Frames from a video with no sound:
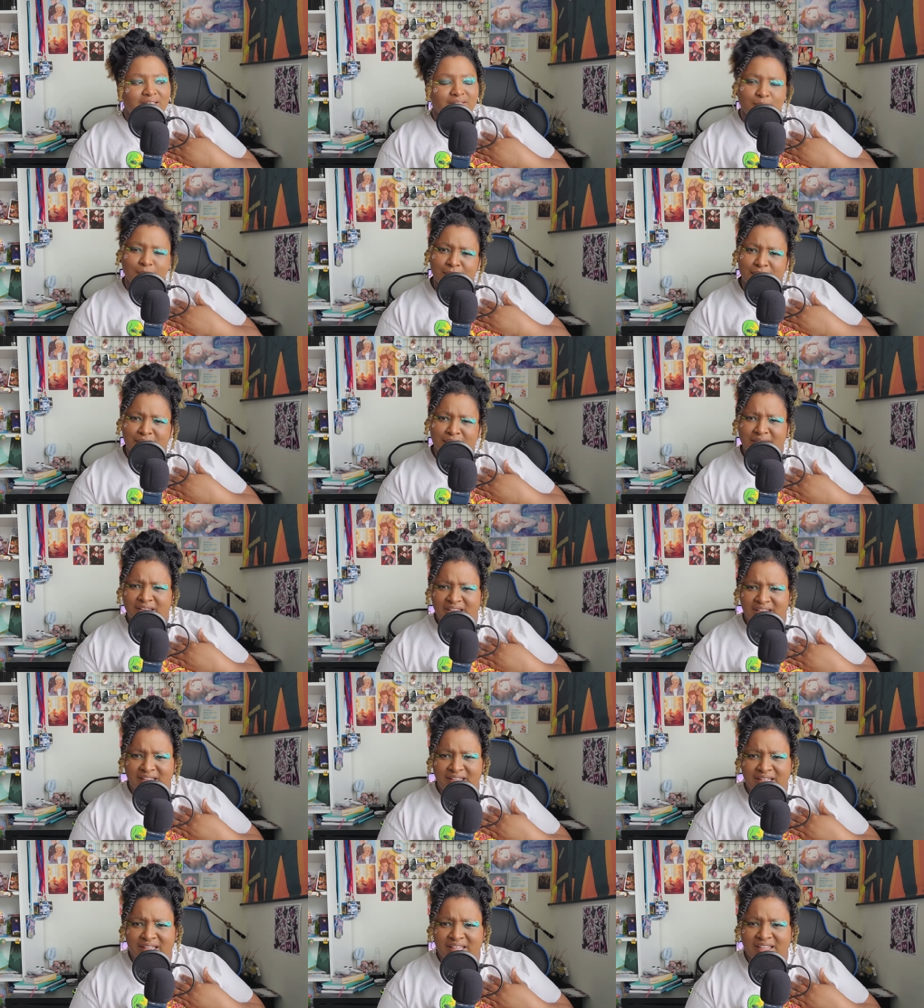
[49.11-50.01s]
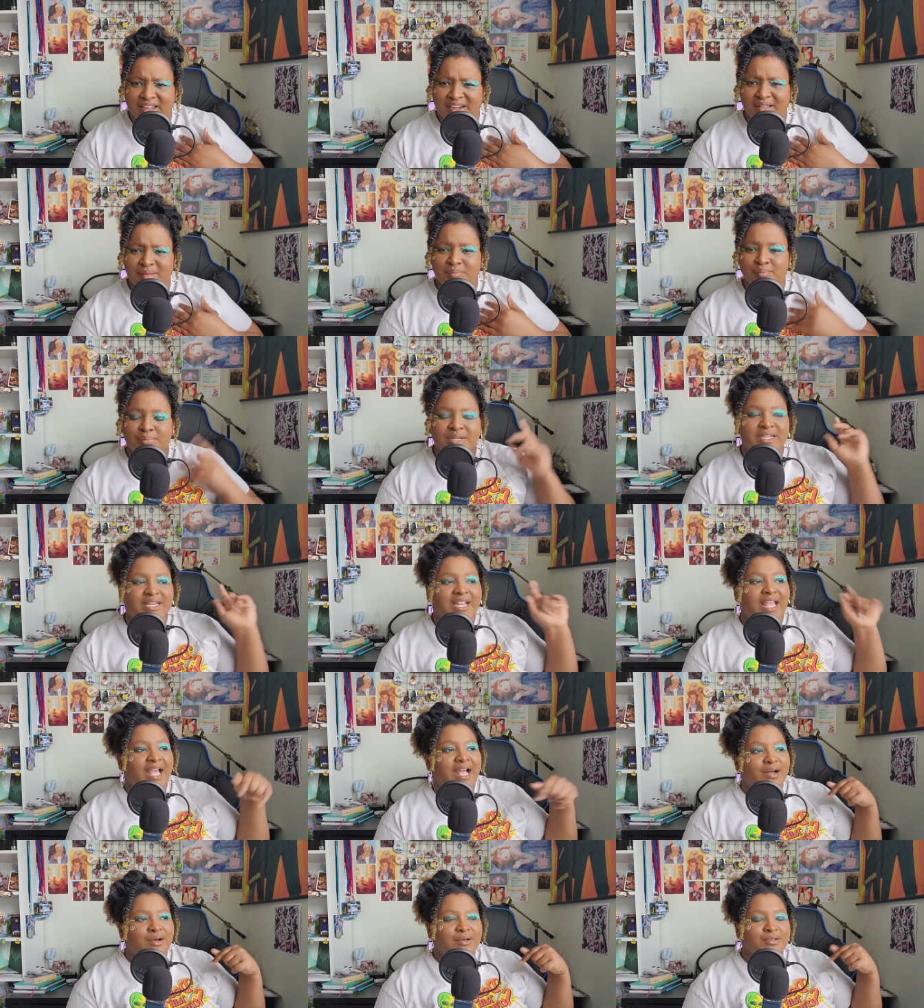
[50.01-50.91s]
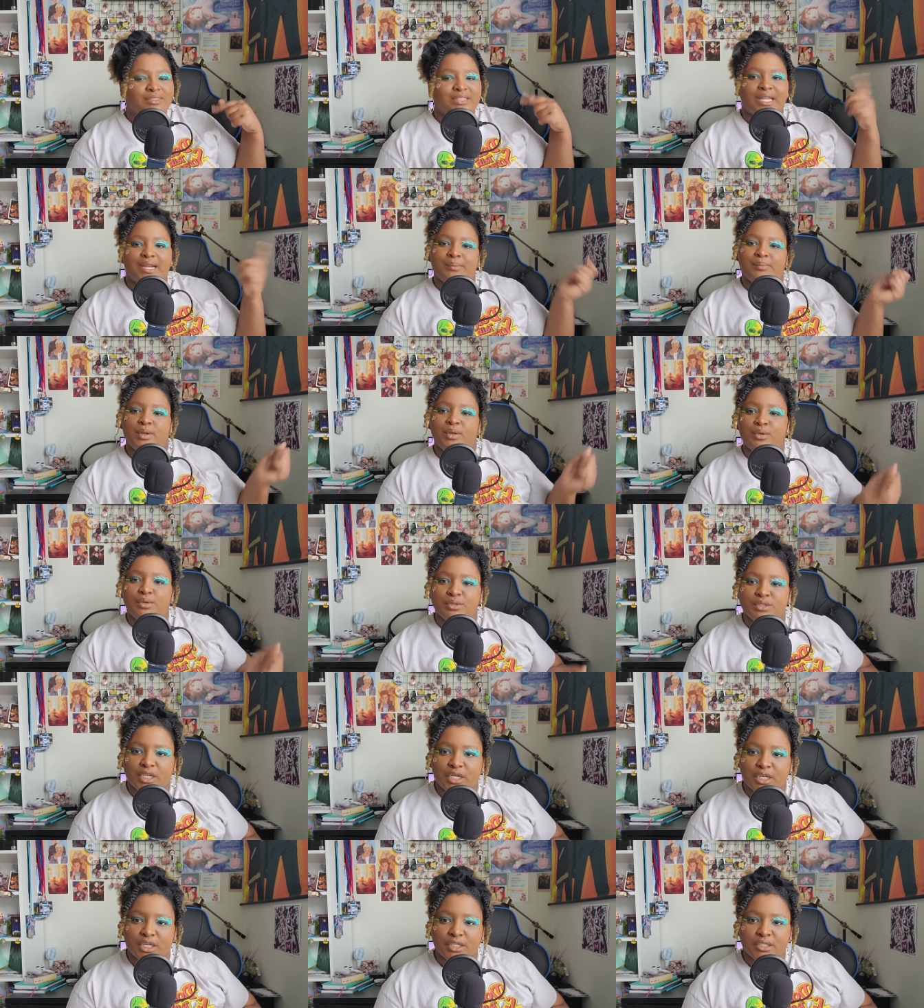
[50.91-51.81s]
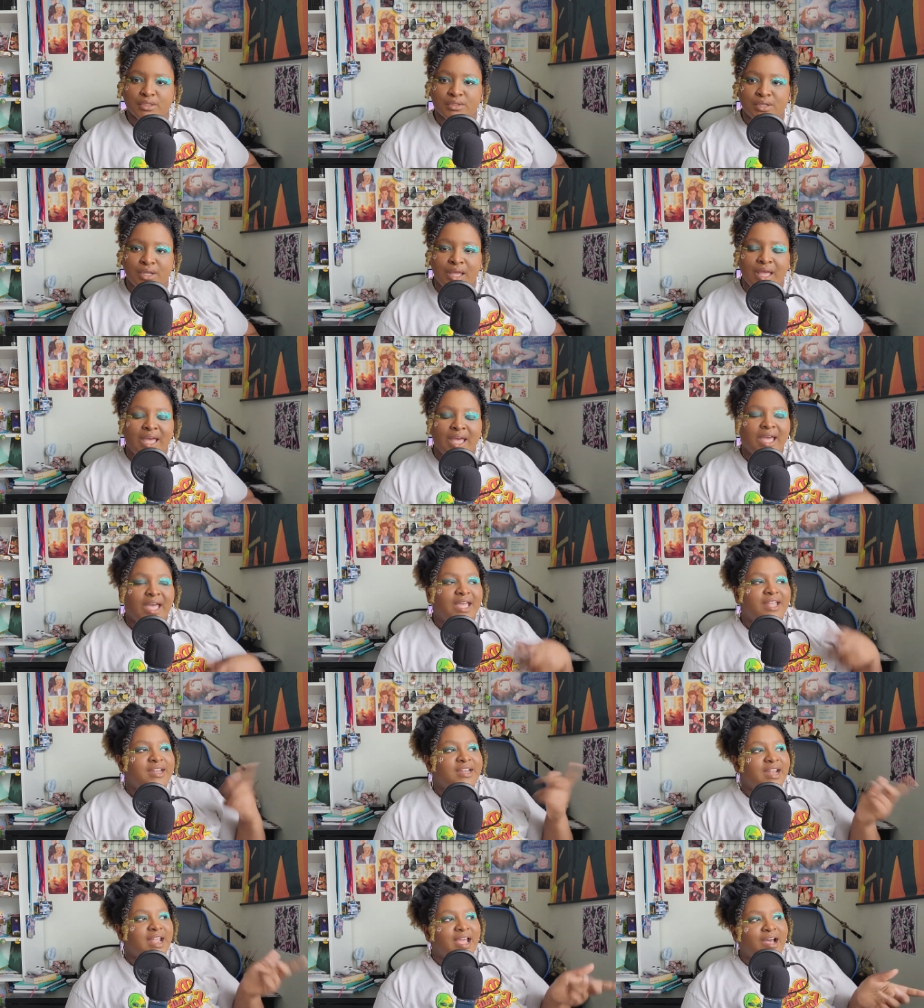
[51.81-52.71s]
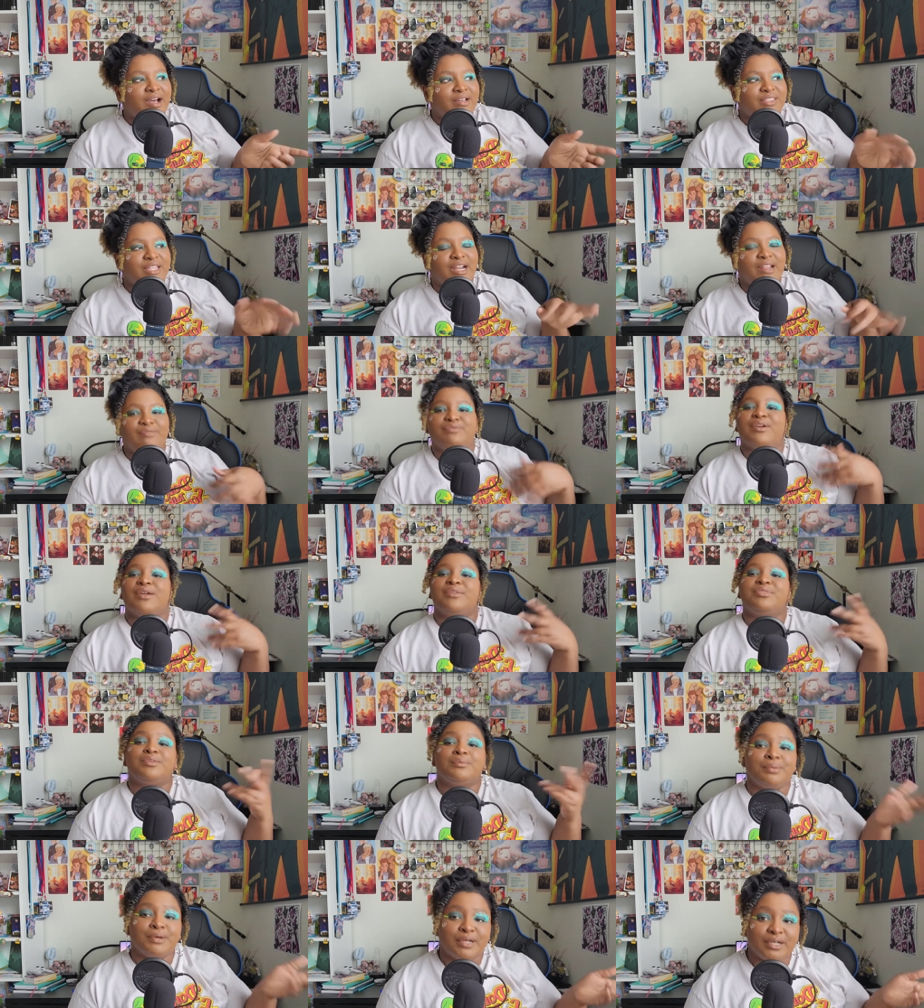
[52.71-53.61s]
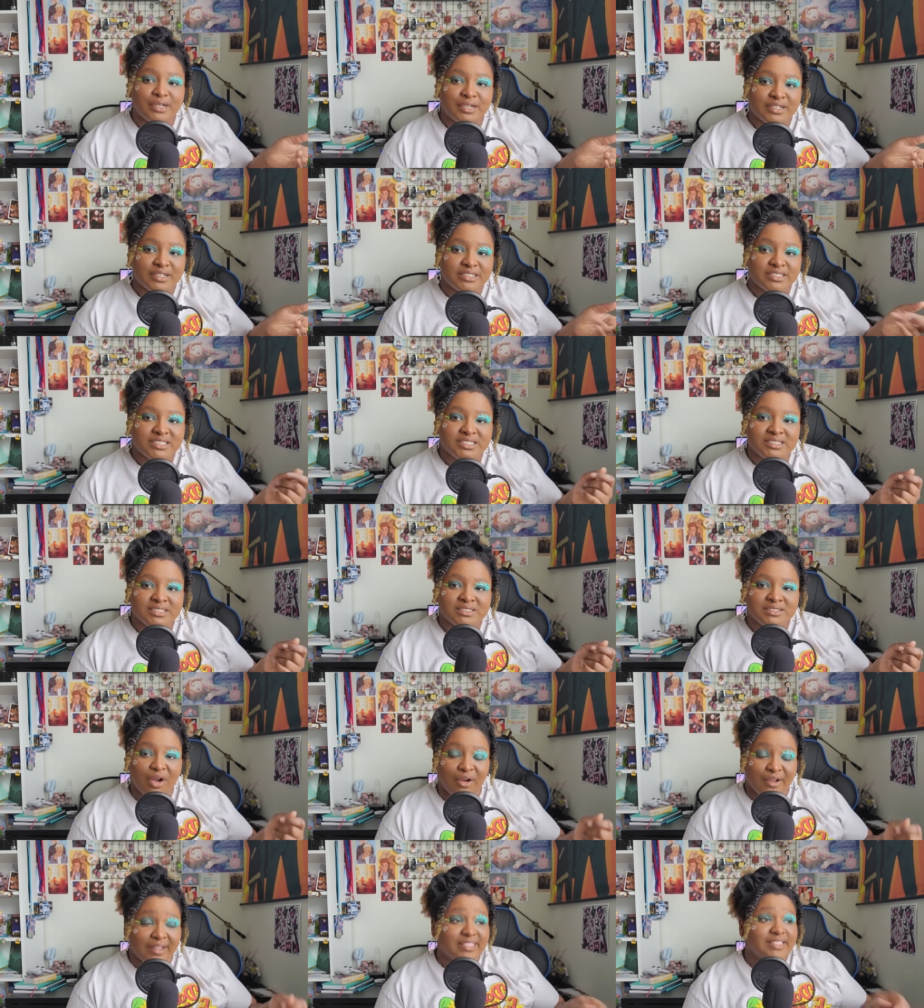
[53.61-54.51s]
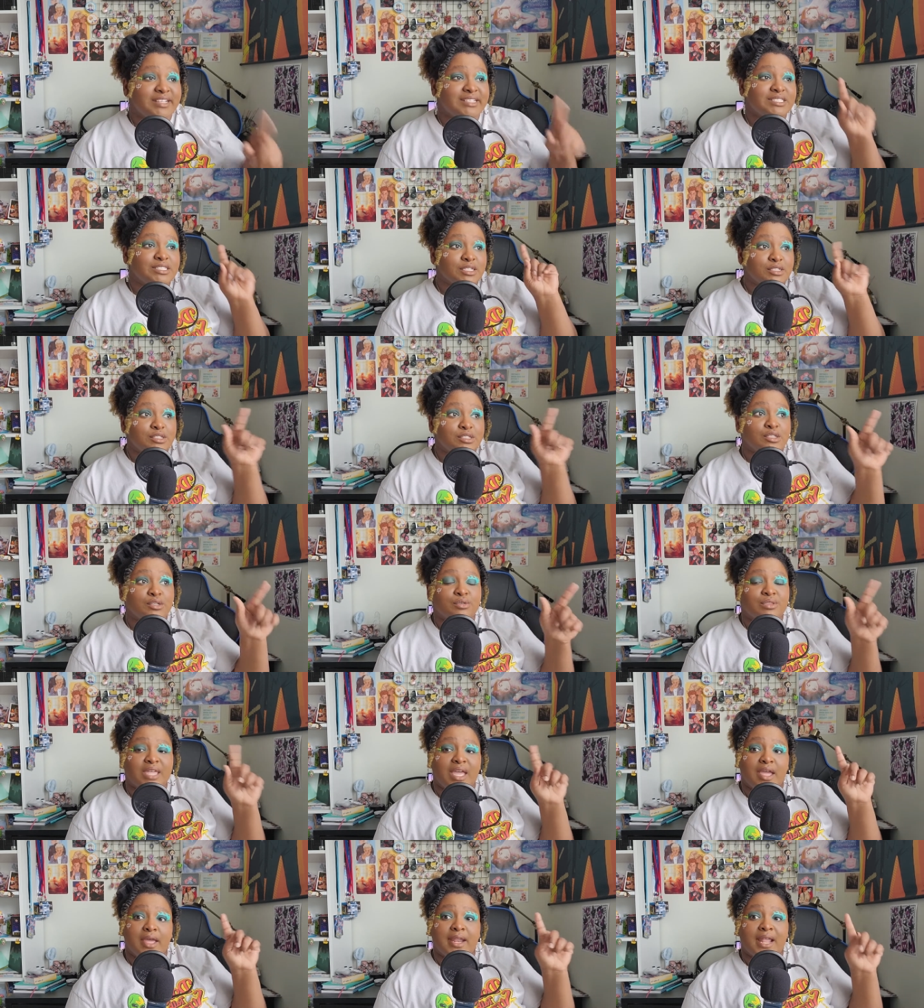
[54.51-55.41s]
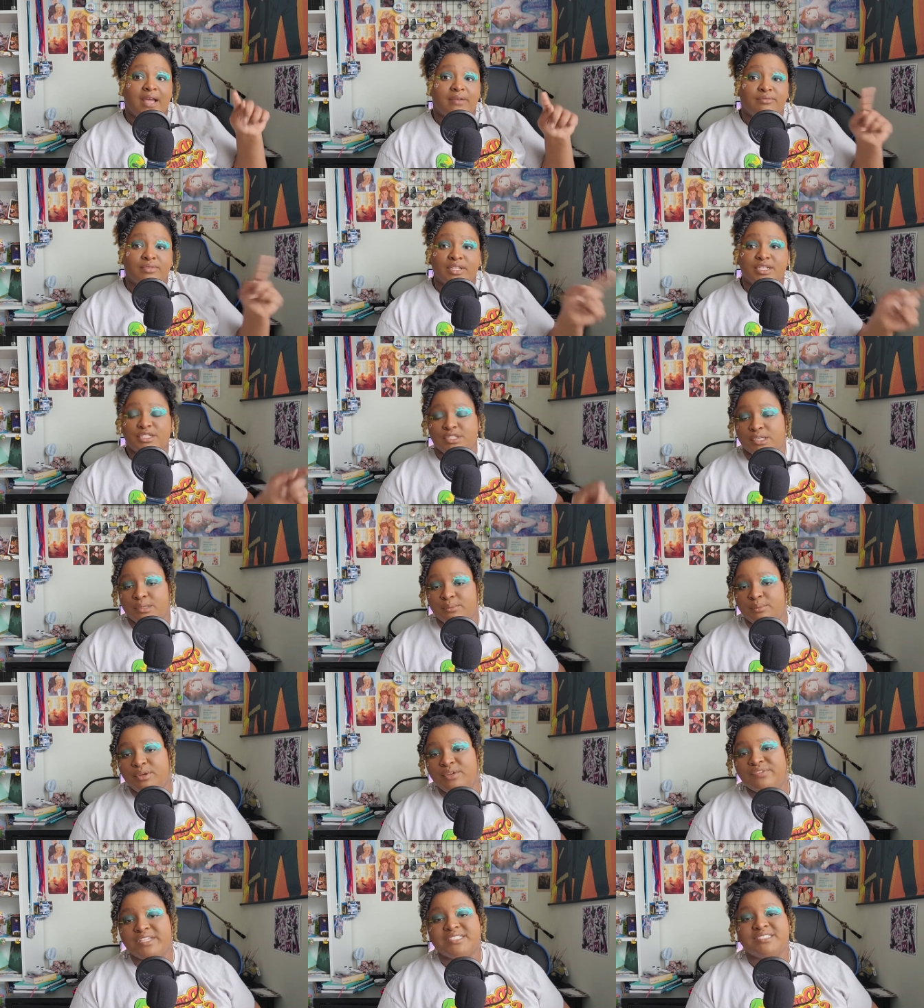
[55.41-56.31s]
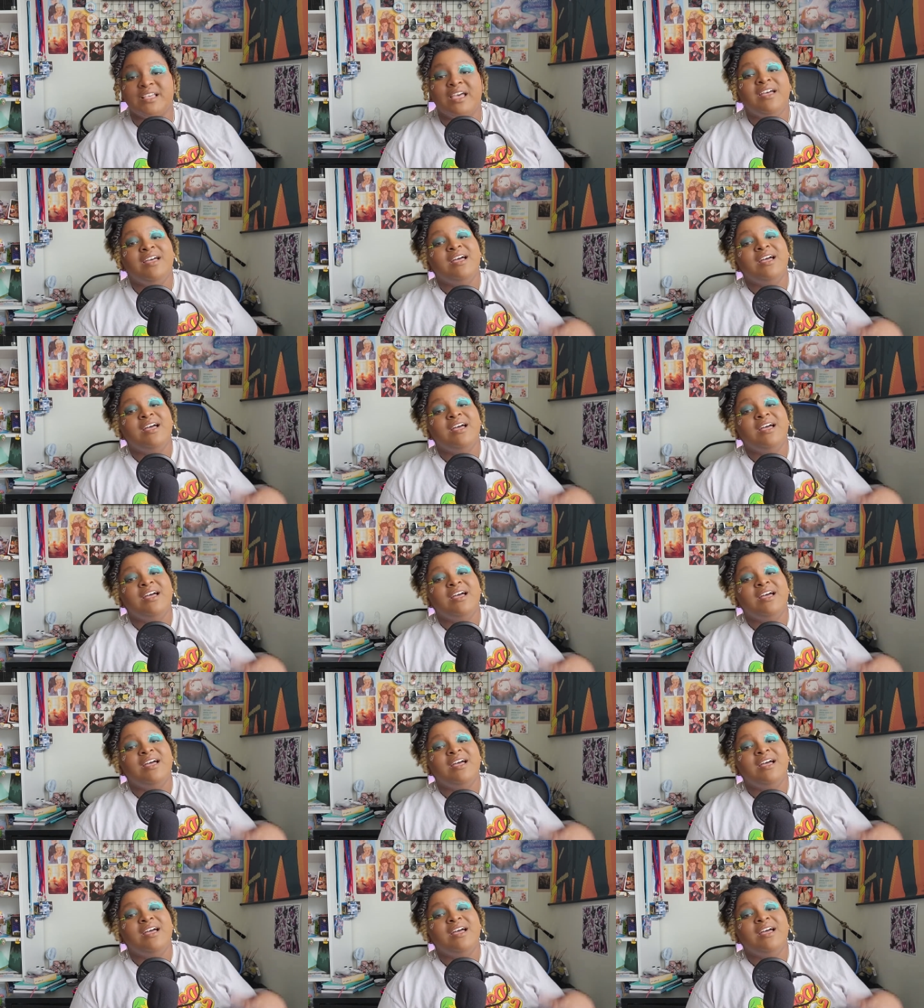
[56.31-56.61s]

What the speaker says: They're pretty good. But now that I'm older and now that I've read the books, or at least the two that have relation to movies,